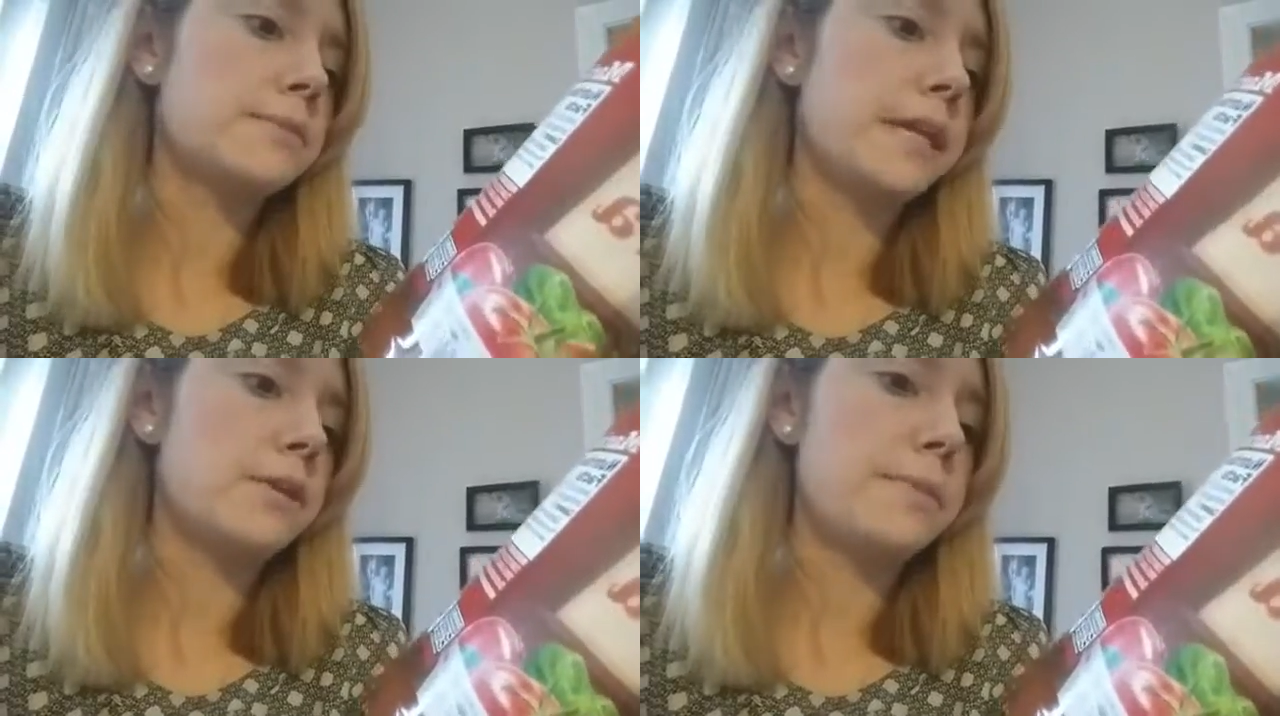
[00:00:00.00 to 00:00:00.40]

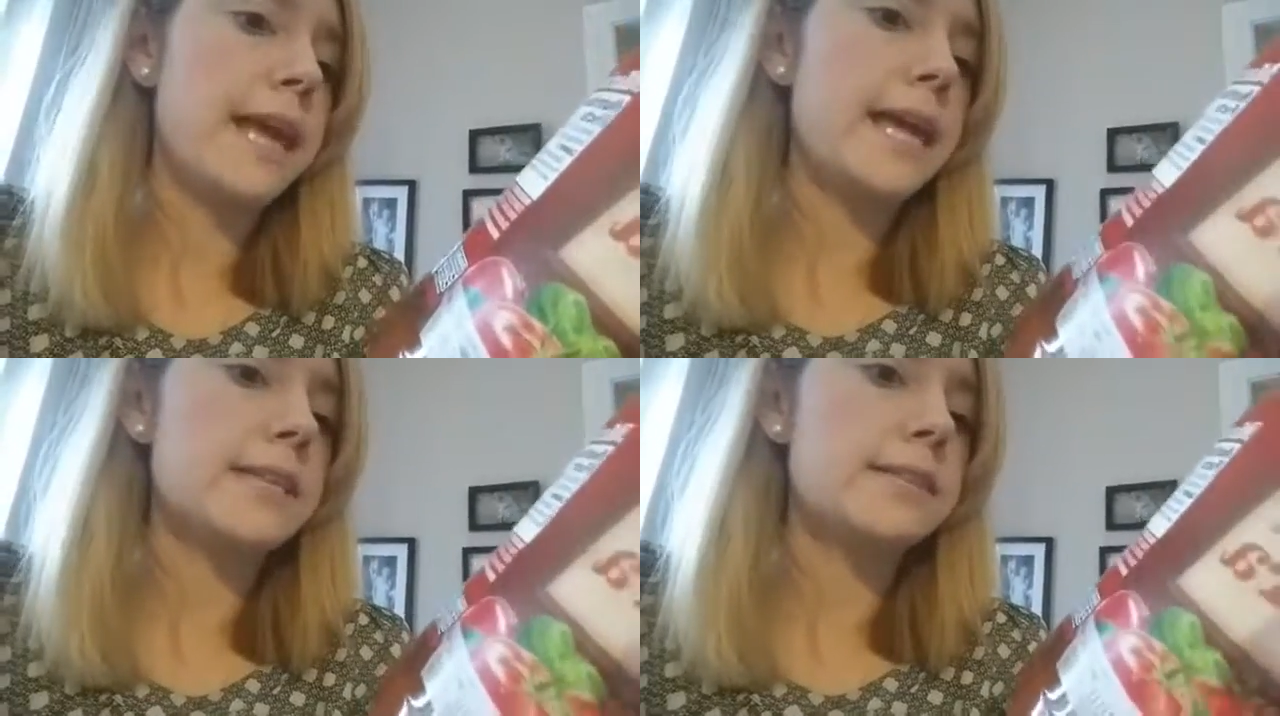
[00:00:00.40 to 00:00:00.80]
tomato
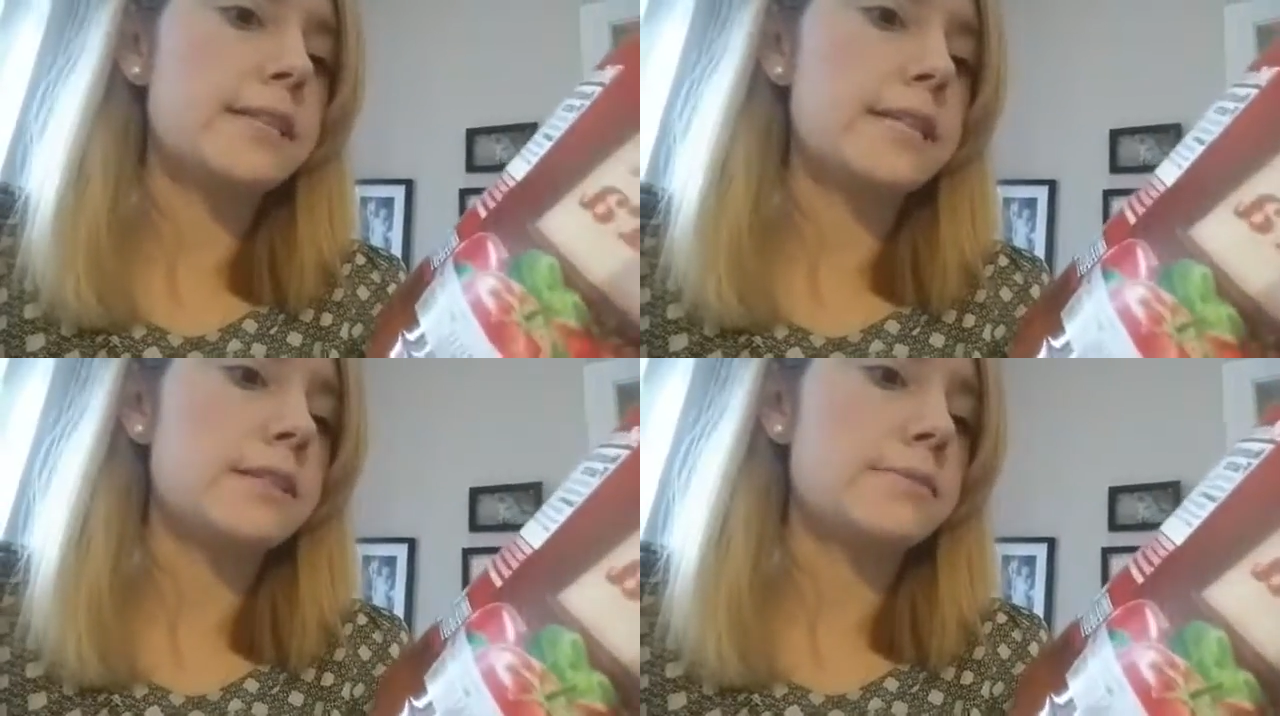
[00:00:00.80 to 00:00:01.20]

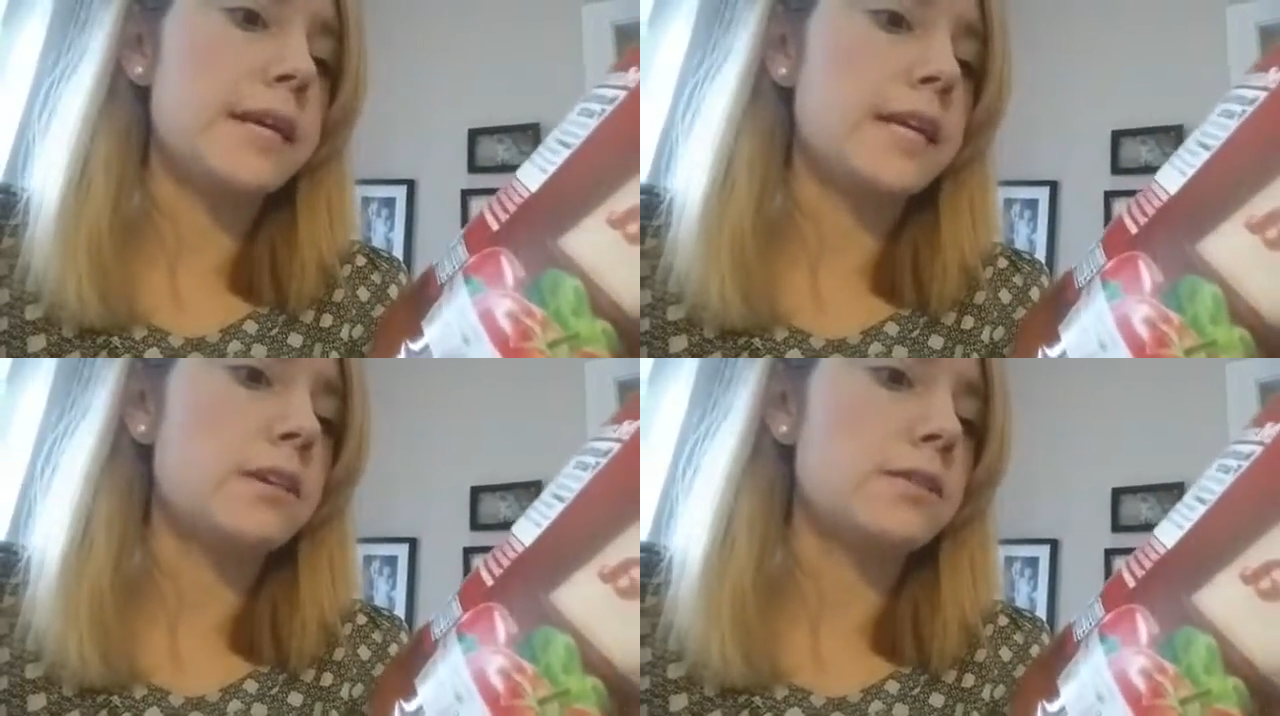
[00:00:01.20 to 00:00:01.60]
paste, diced
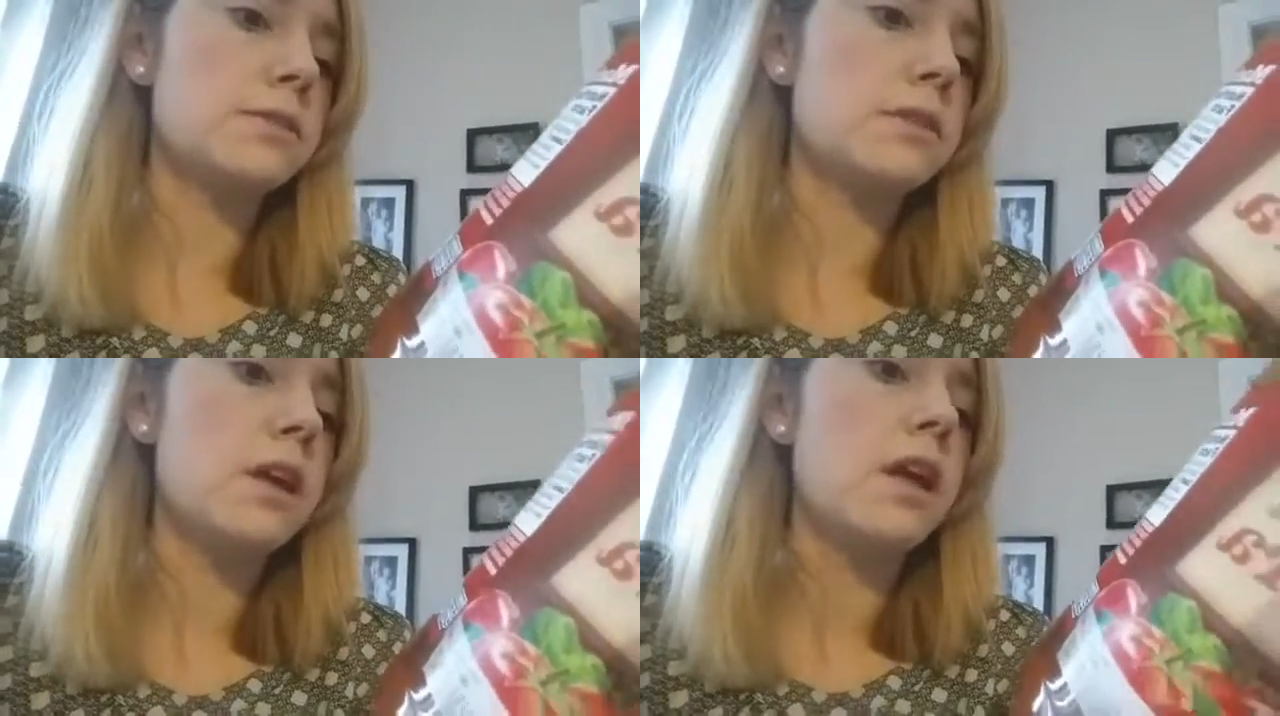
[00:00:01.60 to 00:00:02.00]

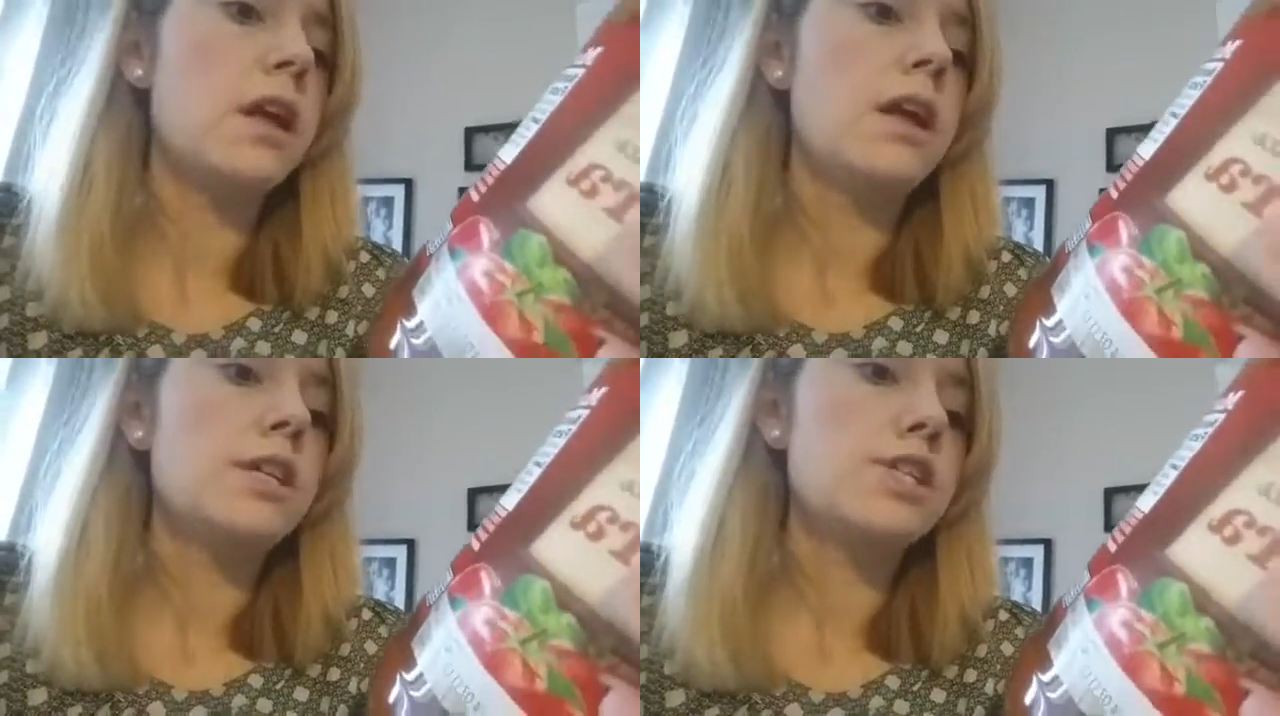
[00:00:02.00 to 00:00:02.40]
tomatoes,
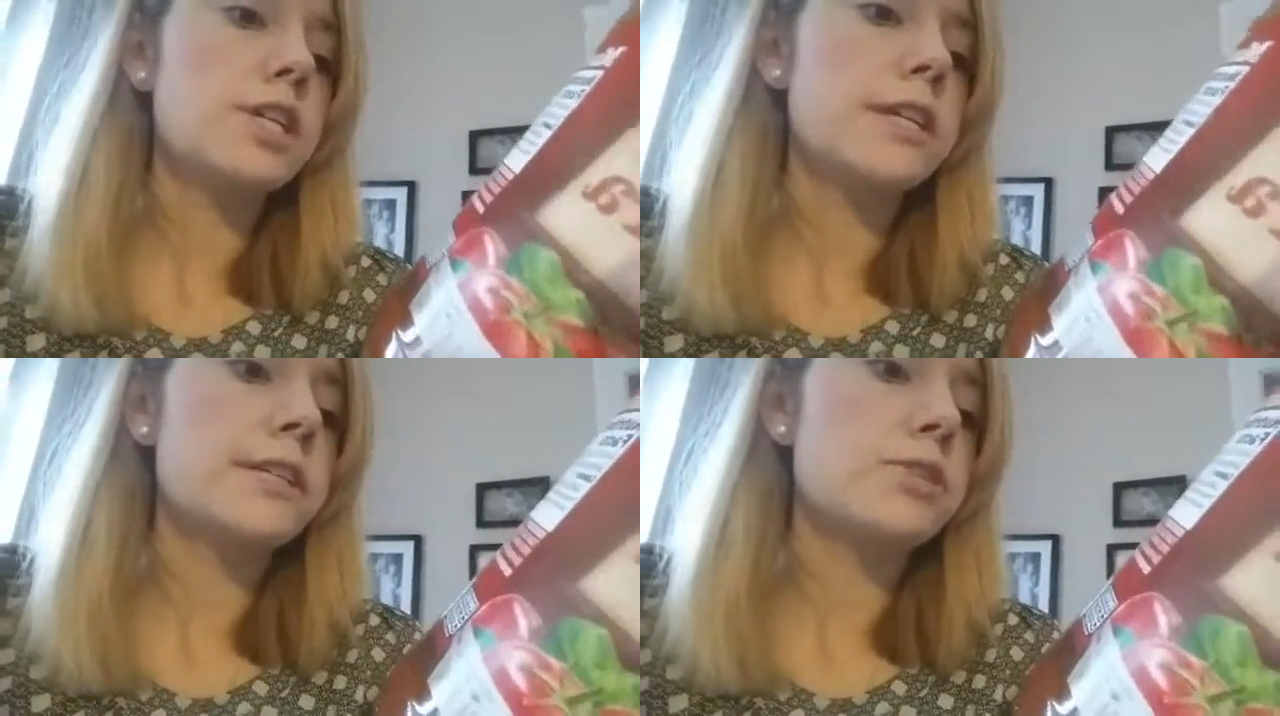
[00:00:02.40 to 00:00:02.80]

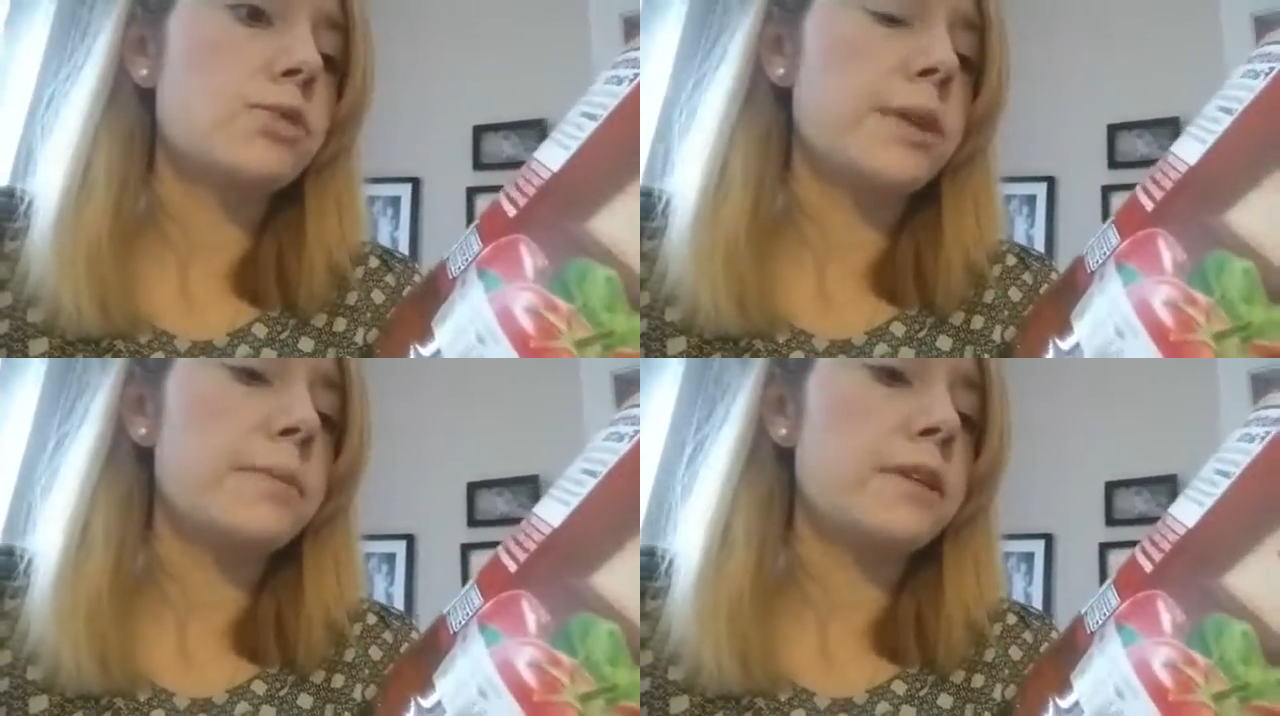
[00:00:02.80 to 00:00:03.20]
sugar,
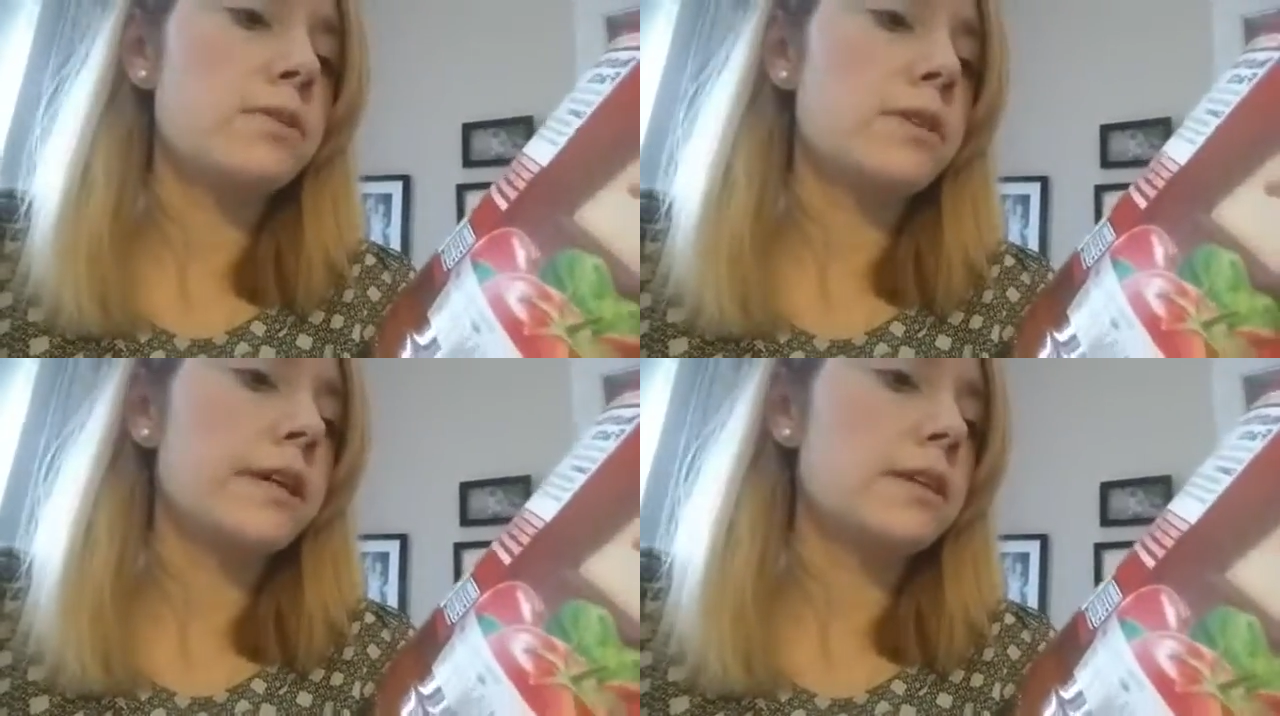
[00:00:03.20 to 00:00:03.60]

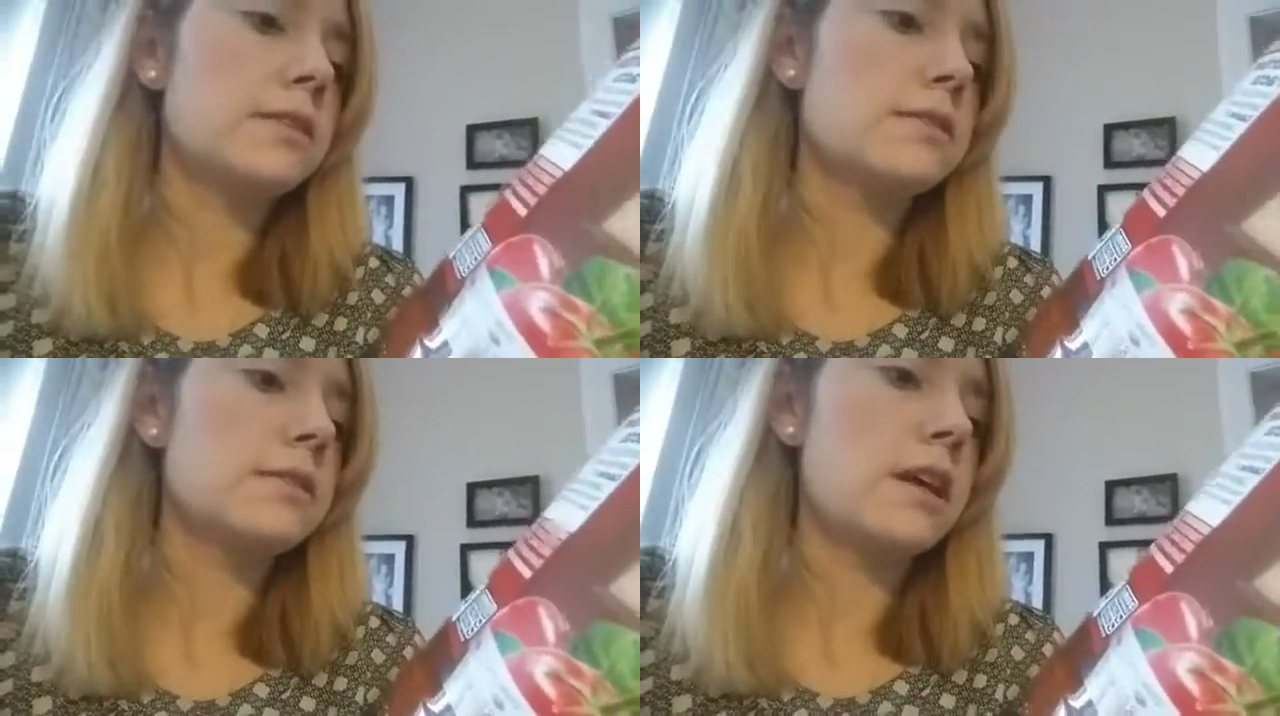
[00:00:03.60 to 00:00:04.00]
soybean oil,